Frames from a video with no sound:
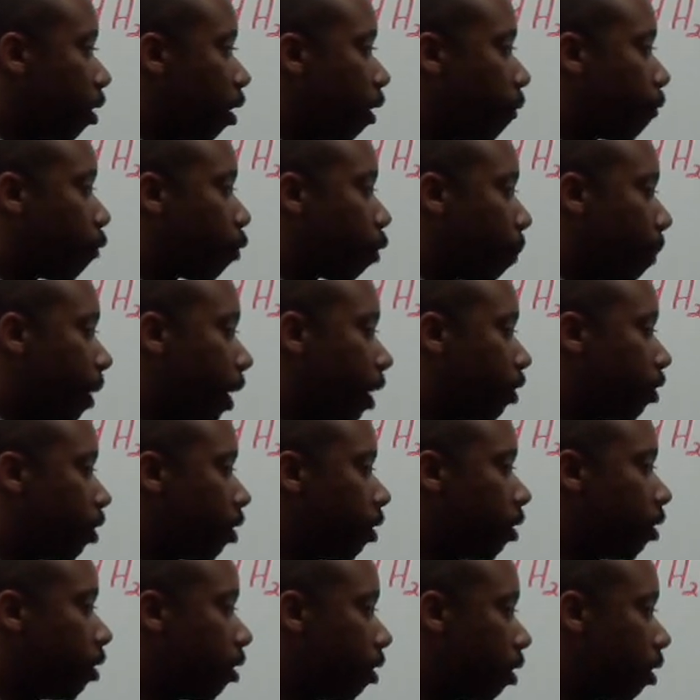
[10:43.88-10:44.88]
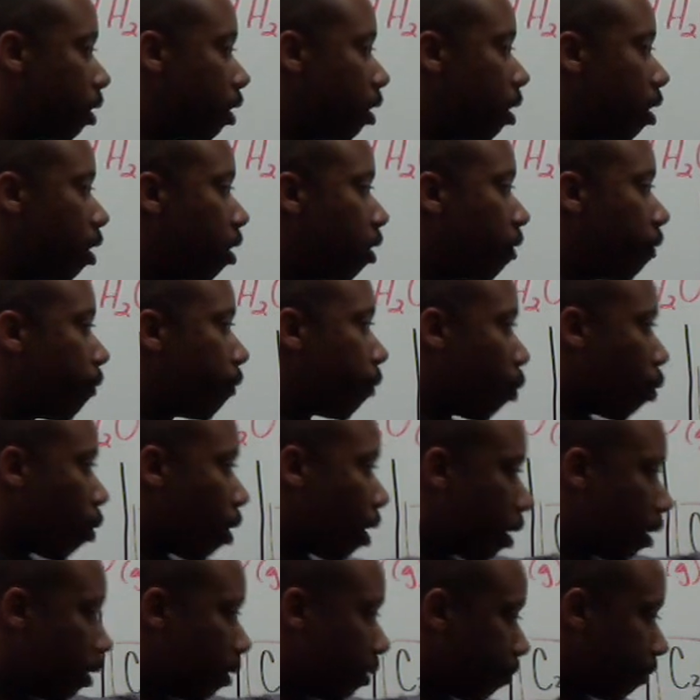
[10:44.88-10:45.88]
of formation
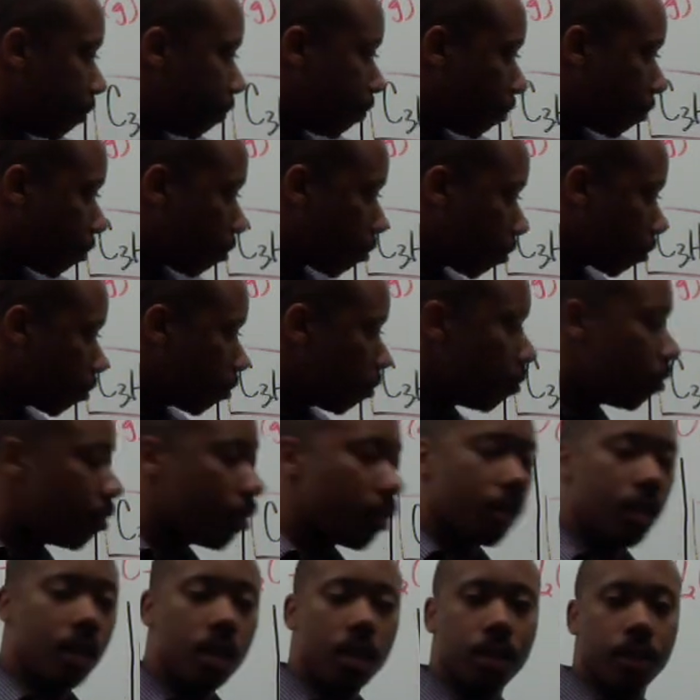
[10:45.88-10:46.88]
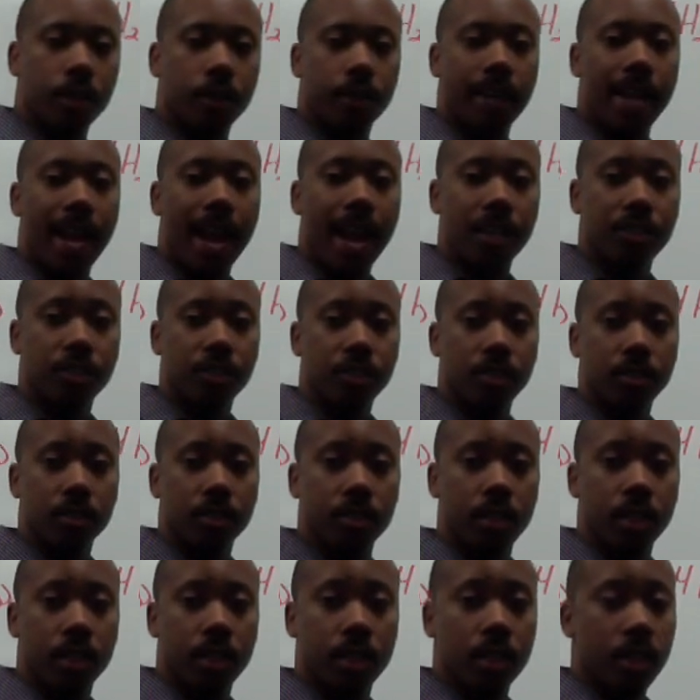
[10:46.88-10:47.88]
for the reaction
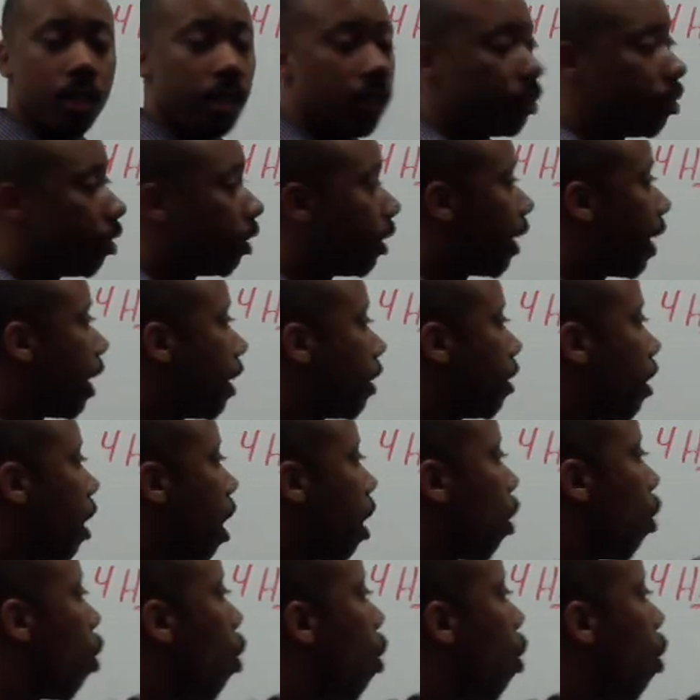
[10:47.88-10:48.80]
to get our